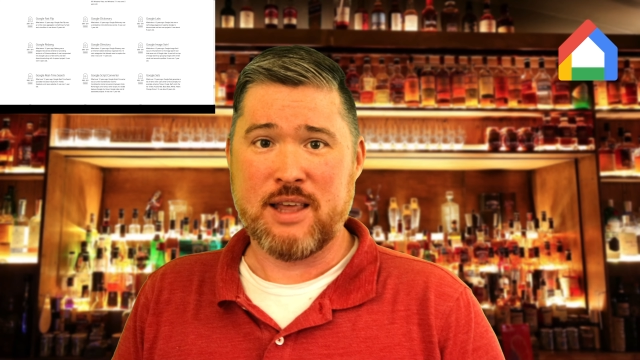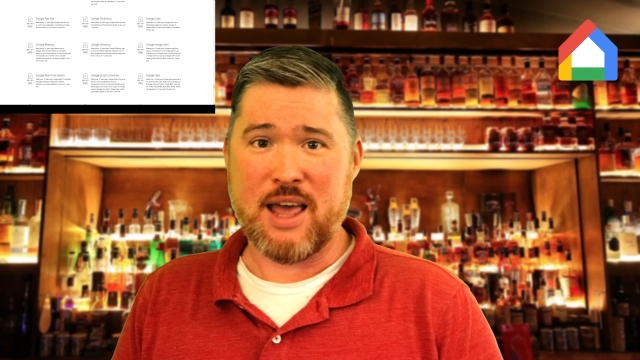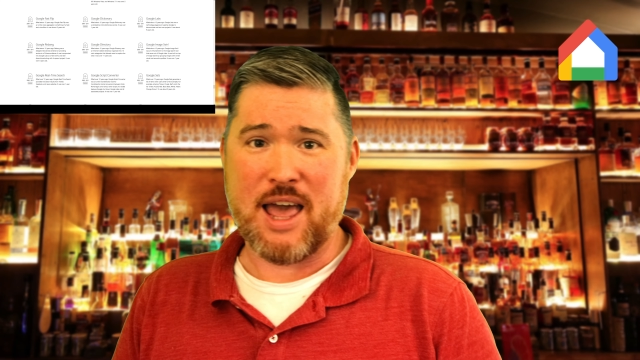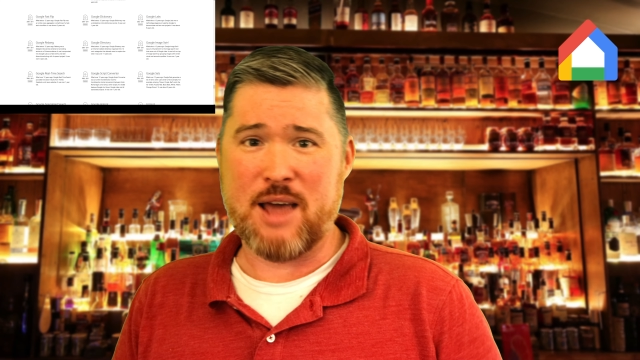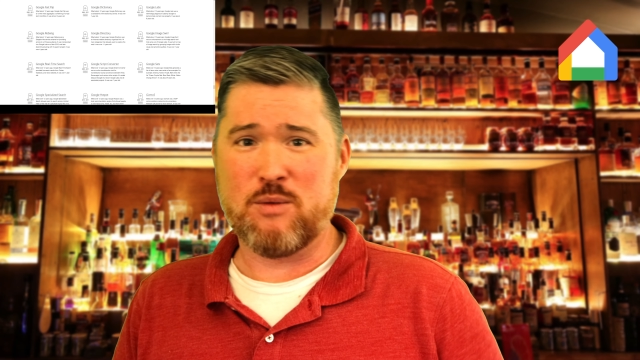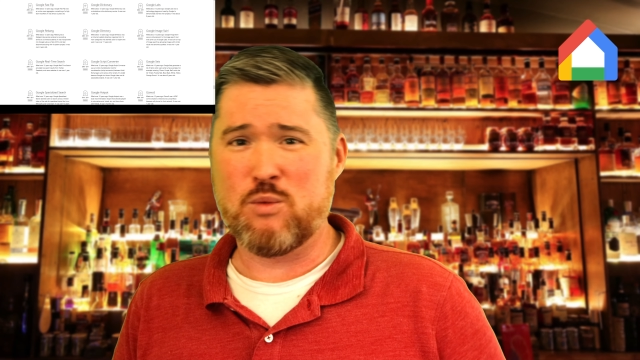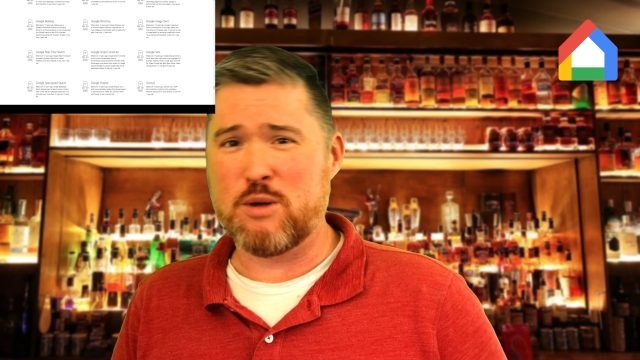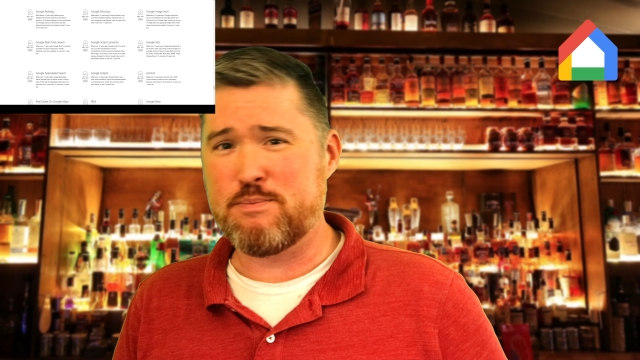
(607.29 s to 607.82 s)

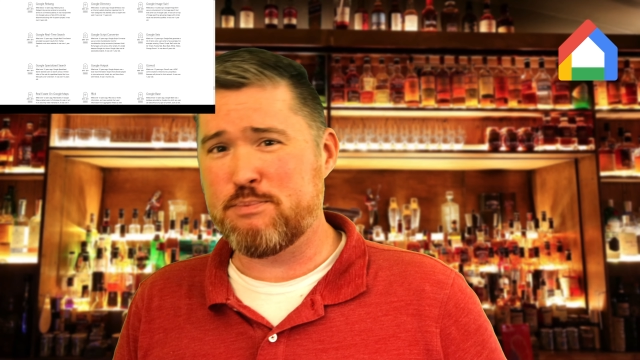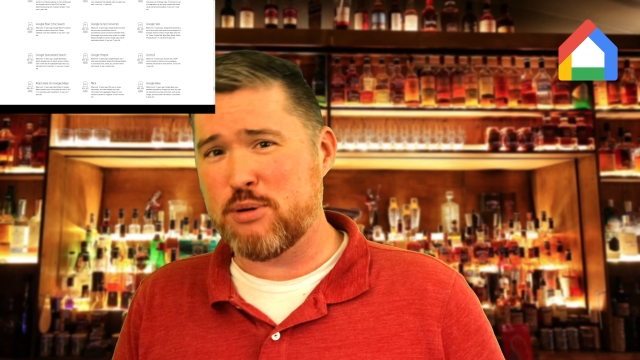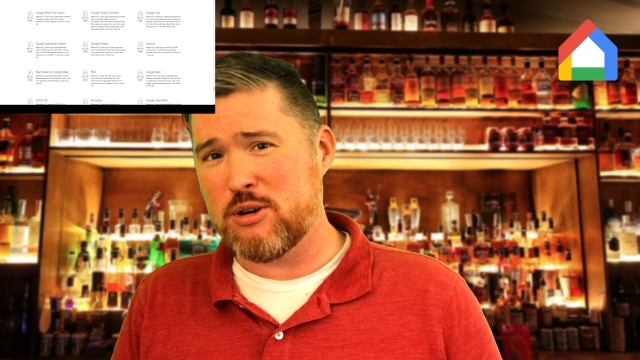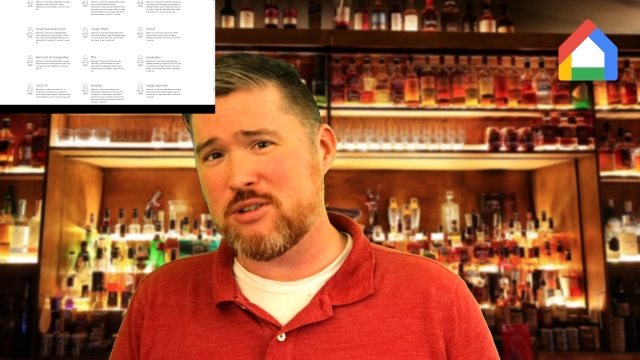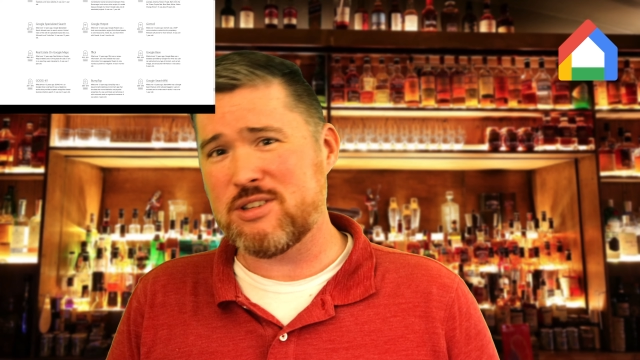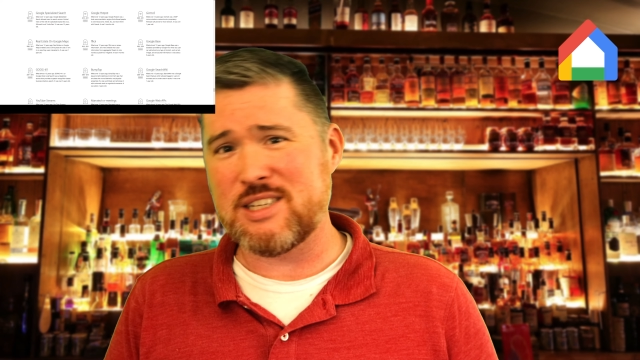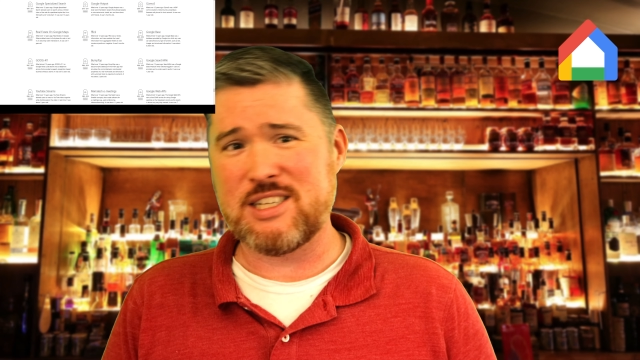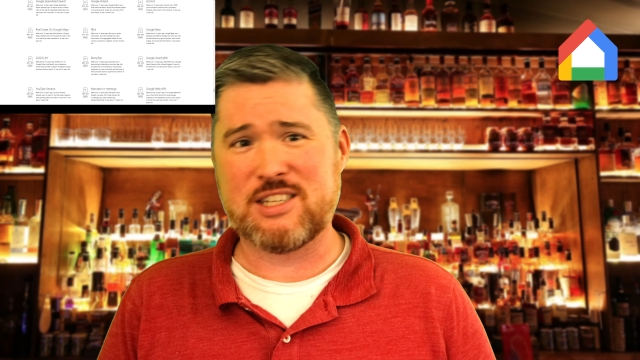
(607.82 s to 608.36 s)
and would
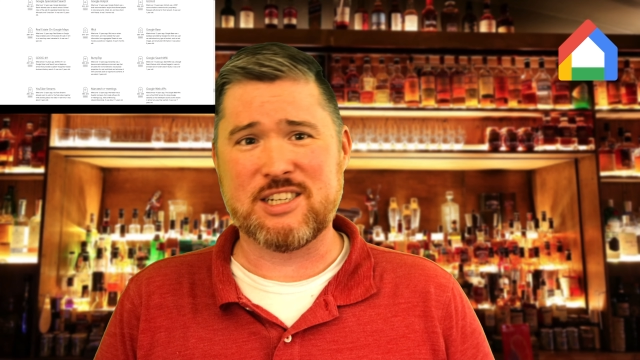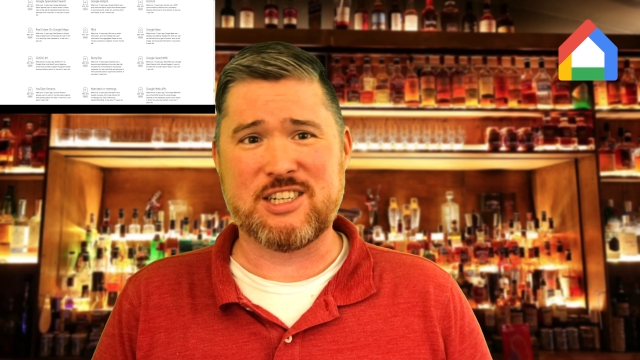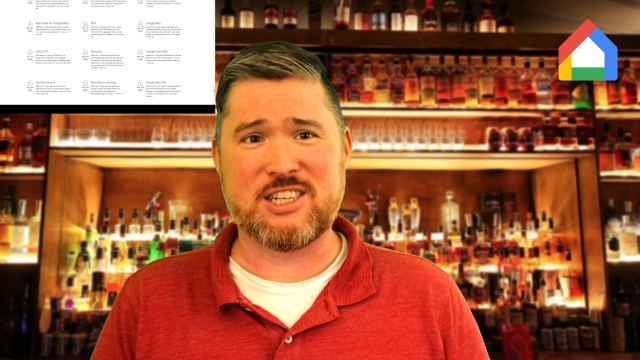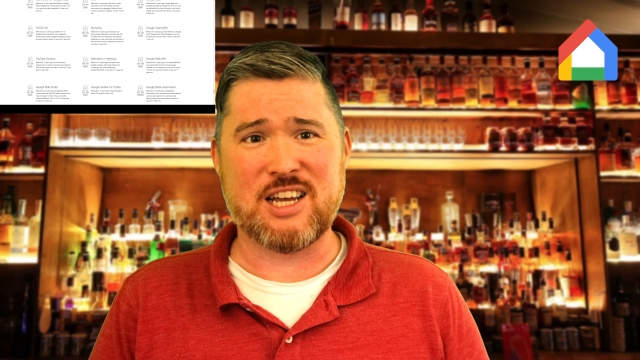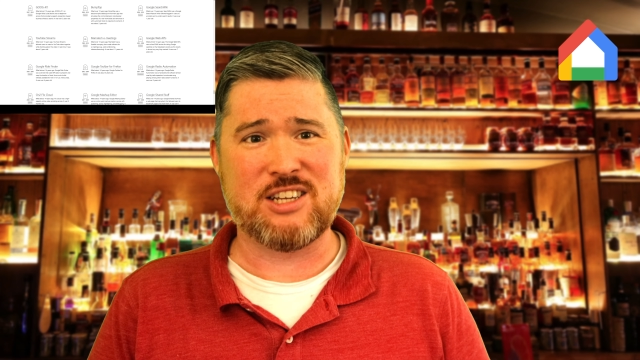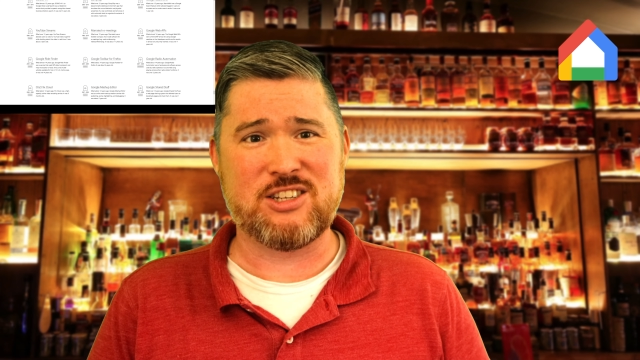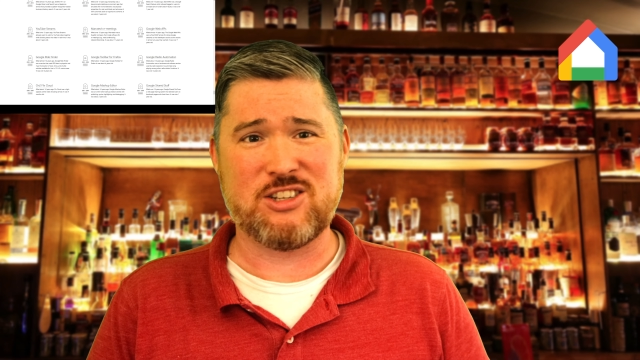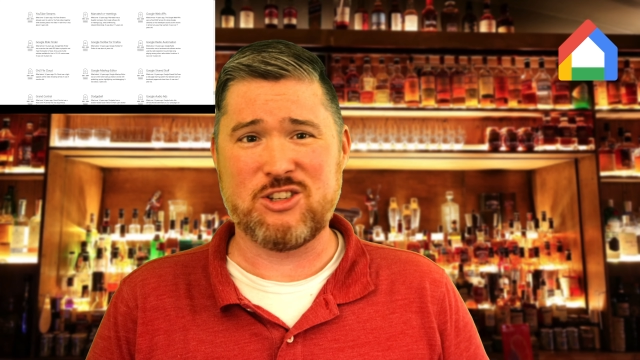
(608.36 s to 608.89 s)
personally
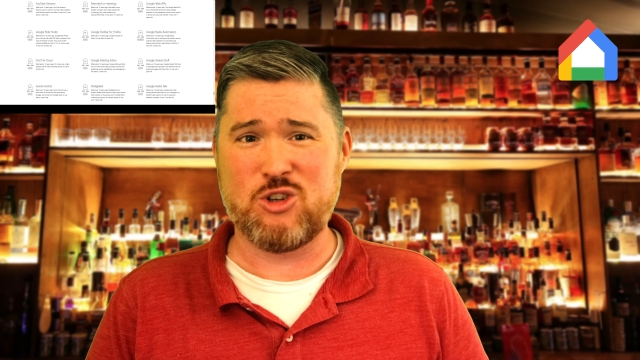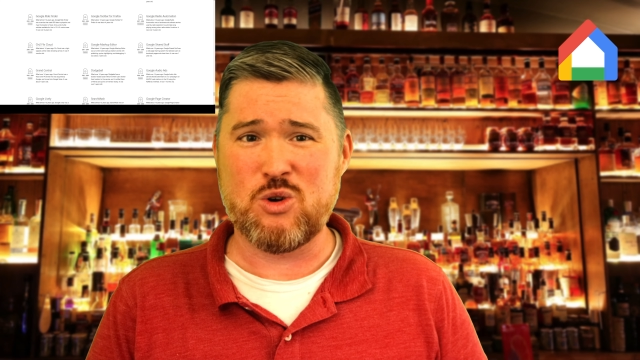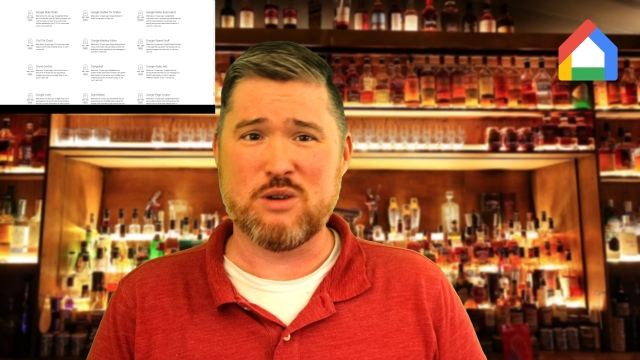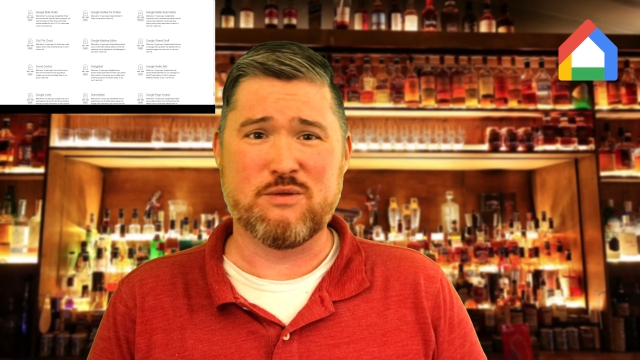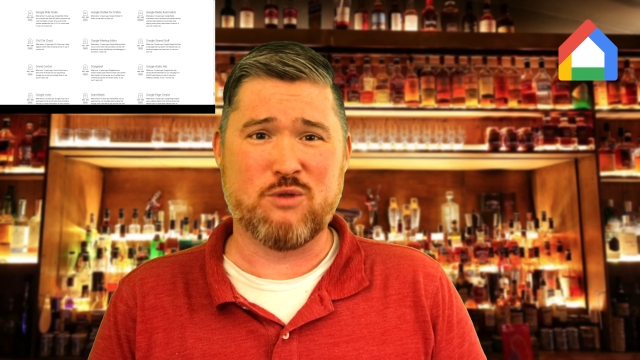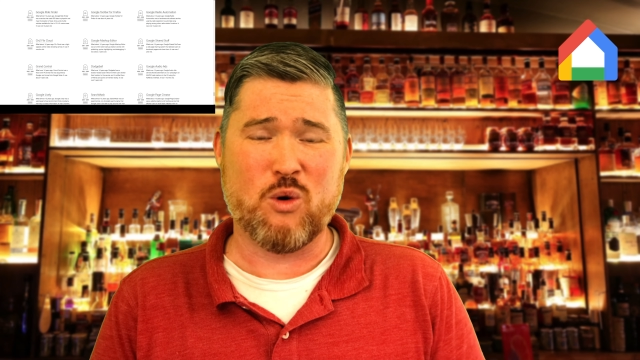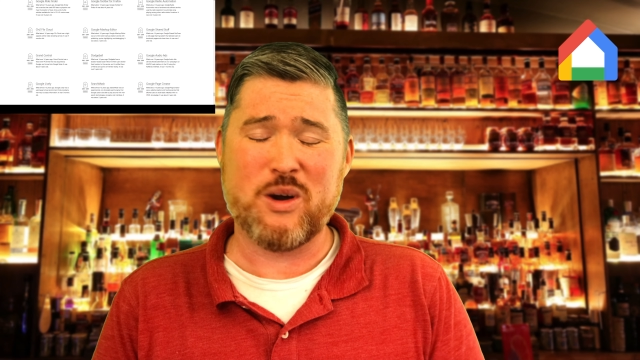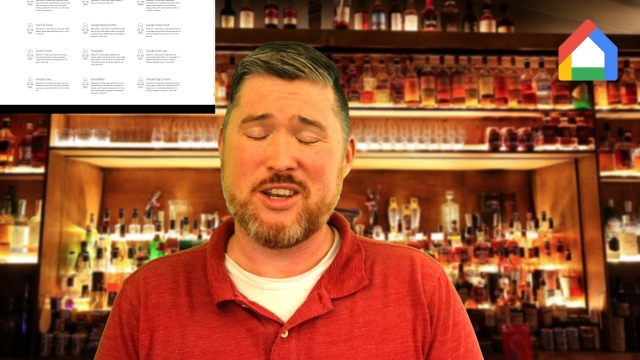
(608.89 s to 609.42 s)
suggest you
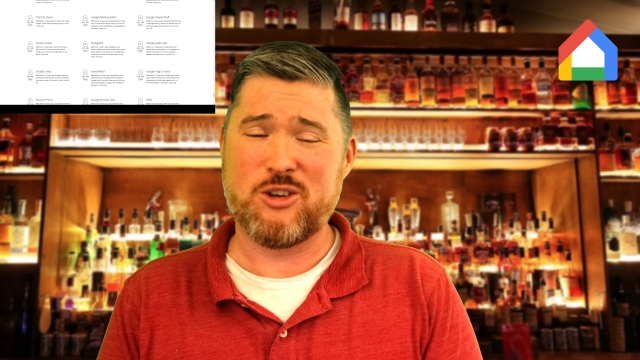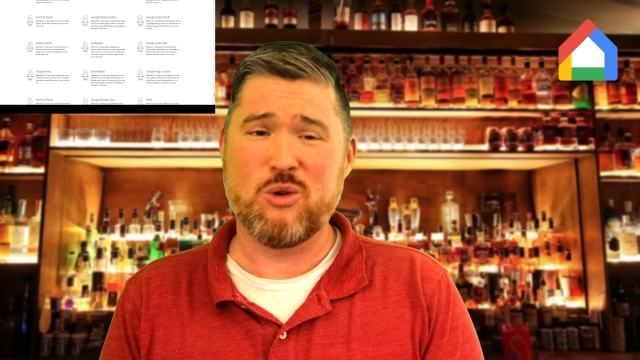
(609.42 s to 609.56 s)
avoid